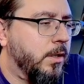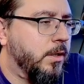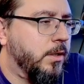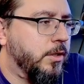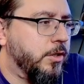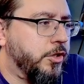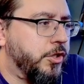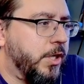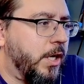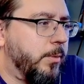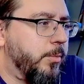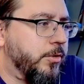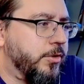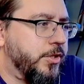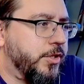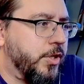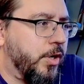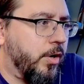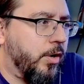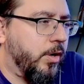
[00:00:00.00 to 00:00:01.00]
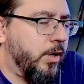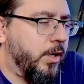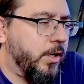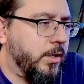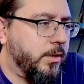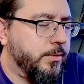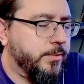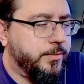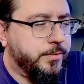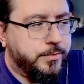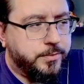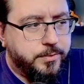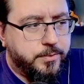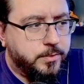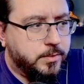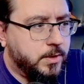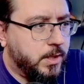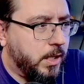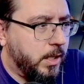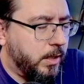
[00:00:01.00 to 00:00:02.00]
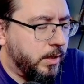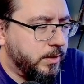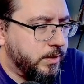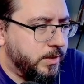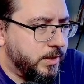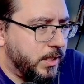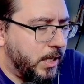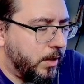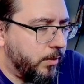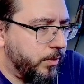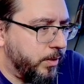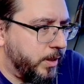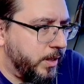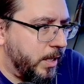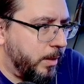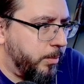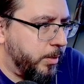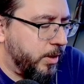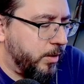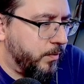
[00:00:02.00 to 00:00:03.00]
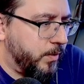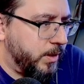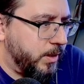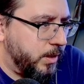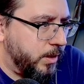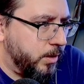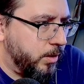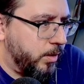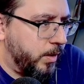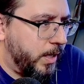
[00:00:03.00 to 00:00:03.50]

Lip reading: Jaber's turret, it's not really that big of a deal.